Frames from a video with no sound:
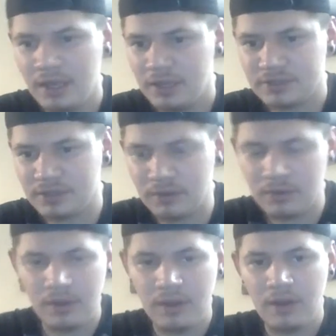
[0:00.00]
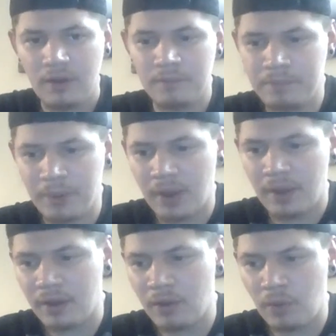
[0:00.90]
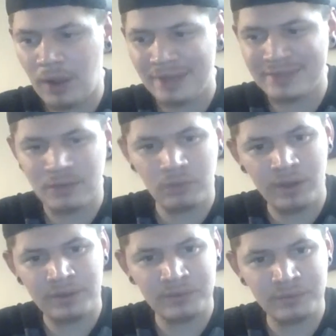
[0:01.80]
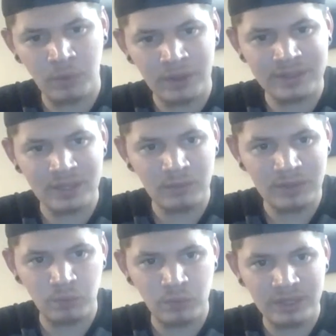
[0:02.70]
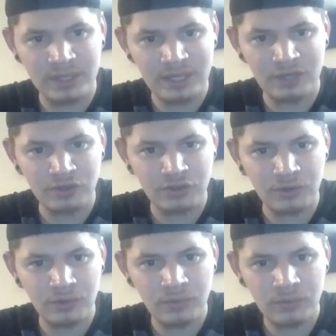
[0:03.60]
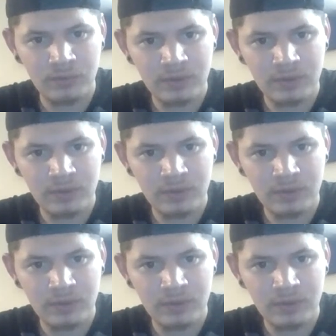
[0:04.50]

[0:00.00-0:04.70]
So, but I think one thing we really need to do